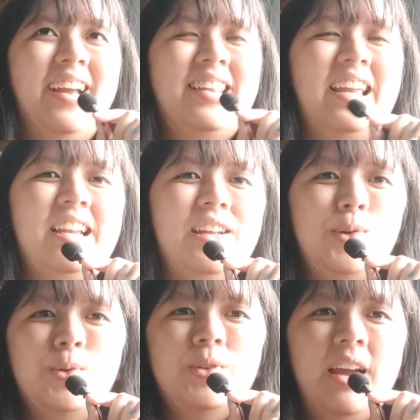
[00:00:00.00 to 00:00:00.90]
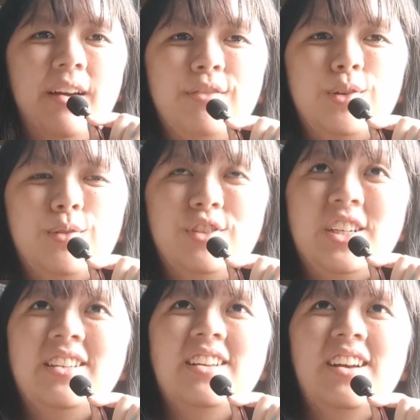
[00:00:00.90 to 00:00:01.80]
I technically don't have to
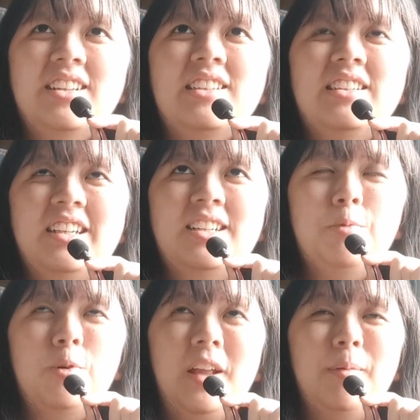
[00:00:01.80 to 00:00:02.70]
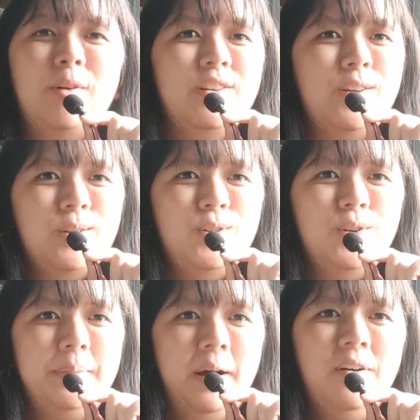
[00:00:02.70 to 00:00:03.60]
read this next book that I'm going to talk to
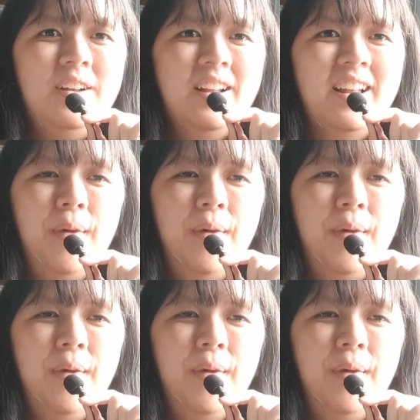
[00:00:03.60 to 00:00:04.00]
you about.